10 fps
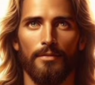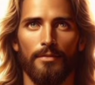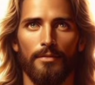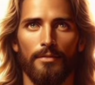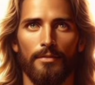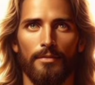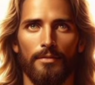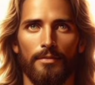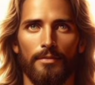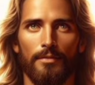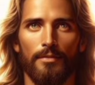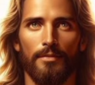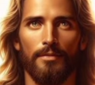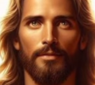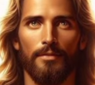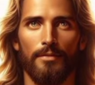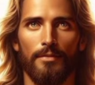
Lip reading: (silence)